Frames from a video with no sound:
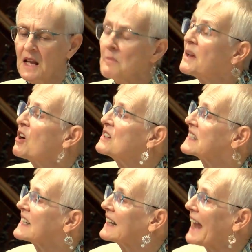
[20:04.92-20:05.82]
because
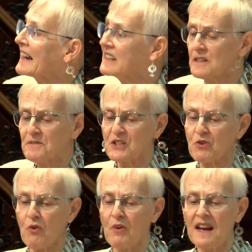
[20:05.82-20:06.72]
the collective
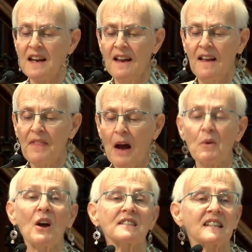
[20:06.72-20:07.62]
story that
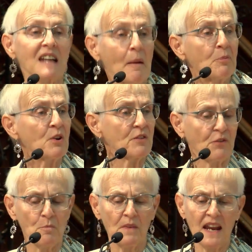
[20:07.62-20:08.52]
we are separate
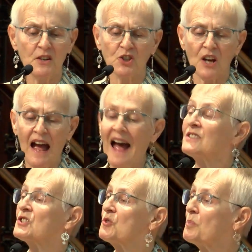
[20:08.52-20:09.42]
from nature
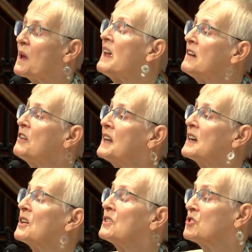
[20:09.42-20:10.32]
and
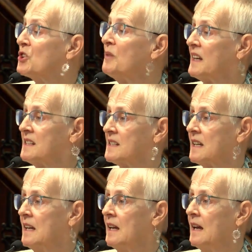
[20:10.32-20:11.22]
superior to it
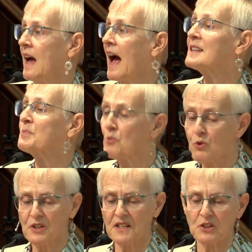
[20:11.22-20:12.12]
has
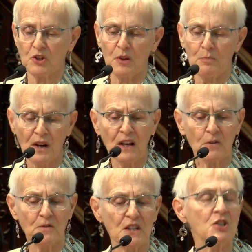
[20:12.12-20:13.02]
brought us to the brink
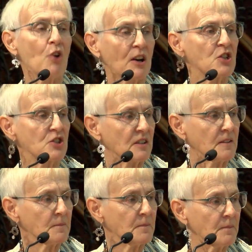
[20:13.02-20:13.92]
of destruction.
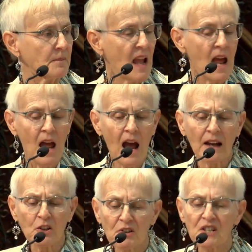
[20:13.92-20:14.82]

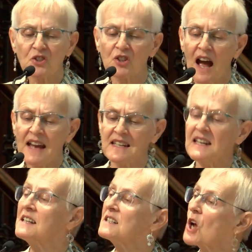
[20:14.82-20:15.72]
And Christian
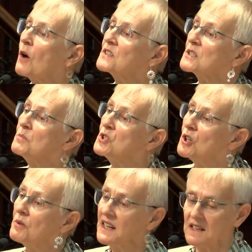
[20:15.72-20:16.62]
ideas of
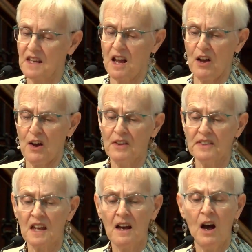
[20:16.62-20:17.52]
subduing the
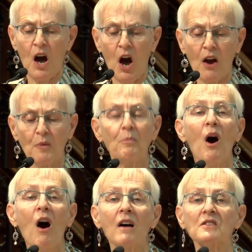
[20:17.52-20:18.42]
earth are a
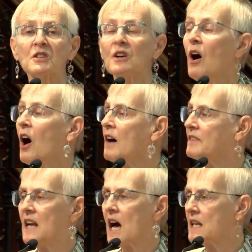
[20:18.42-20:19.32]
part of
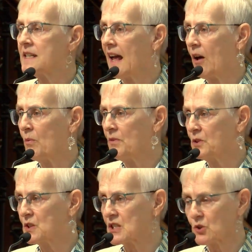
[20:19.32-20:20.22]
an
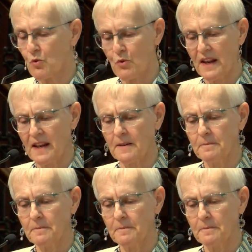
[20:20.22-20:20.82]
unhelpful story.